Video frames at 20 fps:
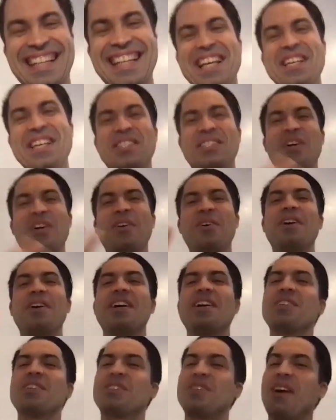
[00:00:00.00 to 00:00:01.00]
so
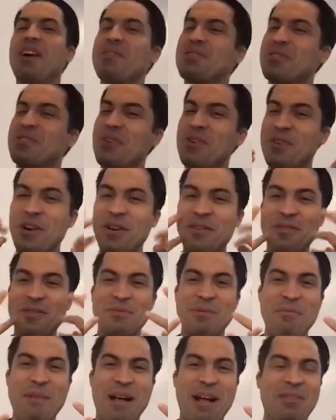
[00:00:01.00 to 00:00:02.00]
I was so nervous.
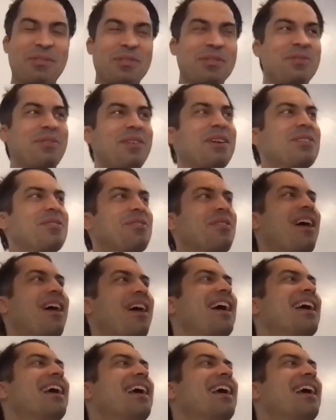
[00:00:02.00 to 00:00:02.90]
My mouth was very dry,